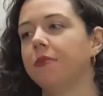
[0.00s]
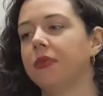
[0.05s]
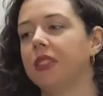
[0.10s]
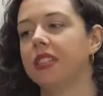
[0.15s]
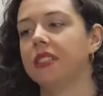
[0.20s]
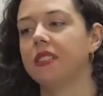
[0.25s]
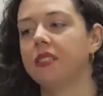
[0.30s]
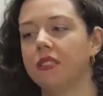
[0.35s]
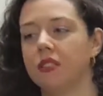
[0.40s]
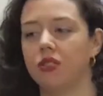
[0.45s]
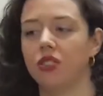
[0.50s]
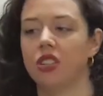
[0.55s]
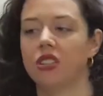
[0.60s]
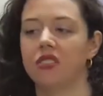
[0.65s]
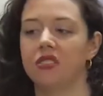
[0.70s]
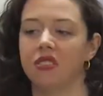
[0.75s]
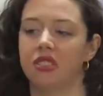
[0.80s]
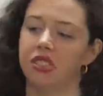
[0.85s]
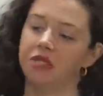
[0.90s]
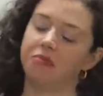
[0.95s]
this is
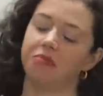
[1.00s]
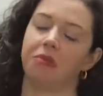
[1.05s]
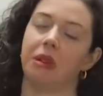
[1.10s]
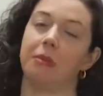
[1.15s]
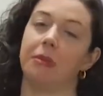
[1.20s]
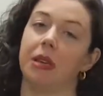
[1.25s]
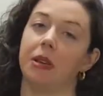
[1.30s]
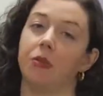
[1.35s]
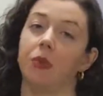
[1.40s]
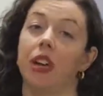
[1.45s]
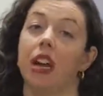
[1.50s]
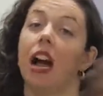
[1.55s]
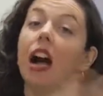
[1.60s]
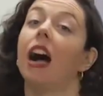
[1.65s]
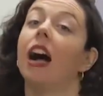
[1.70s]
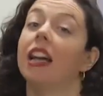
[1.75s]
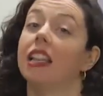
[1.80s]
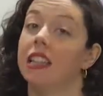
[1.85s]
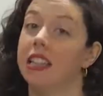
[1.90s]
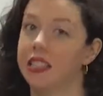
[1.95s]
just maybe what
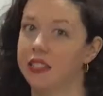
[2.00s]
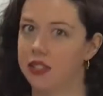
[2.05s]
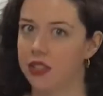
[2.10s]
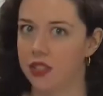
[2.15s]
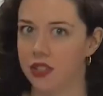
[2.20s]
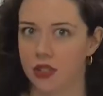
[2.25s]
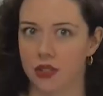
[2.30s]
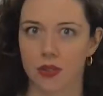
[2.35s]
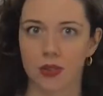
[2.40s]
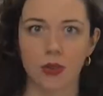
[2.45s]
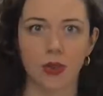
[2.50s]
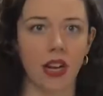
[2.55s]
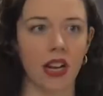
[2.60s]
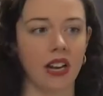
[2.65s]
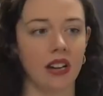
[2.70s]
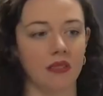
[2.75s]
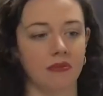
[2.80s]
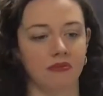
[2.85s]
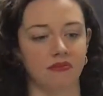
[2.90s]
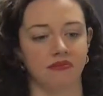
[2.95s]
I like to do,
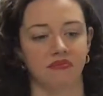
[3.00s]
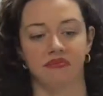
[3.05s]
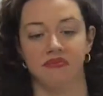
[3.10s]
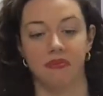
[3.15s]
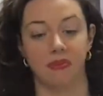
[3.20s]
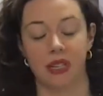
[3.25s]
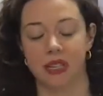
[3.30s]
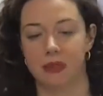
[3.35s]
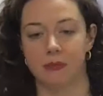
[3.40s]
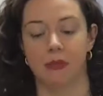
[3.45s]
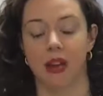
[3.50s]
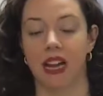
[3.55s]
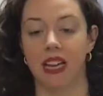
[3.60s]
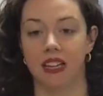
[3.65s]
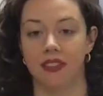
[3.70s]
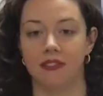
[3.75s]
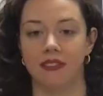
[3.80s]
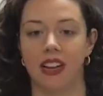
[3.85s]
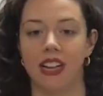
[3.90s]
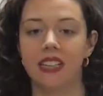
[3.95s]
it's my
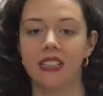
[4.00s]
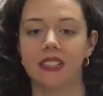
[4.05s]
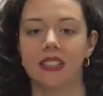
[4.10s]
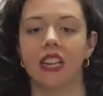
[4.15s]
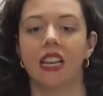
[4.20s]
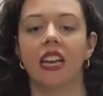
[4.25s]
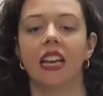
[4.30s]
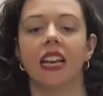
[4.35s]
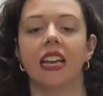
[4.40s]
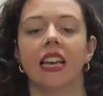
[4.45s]
advice.